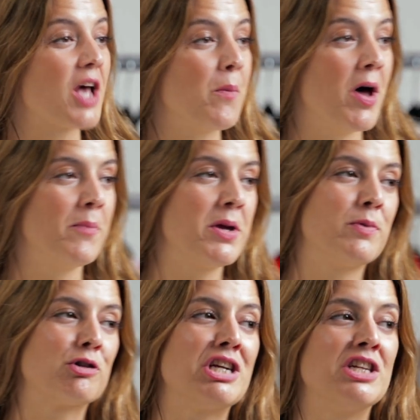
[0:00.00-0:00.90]
summer,
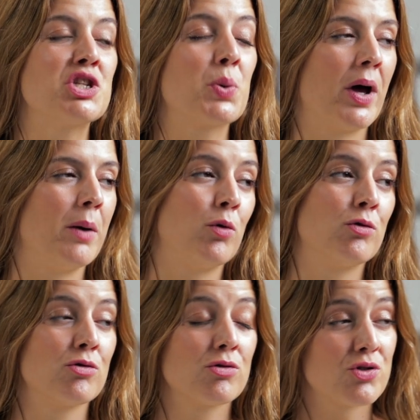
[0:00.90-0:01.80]
people tend to wear
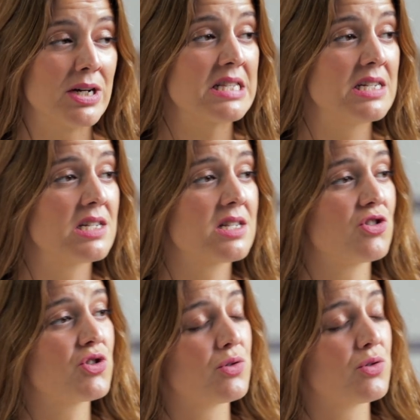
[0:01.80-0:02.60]
more dresses and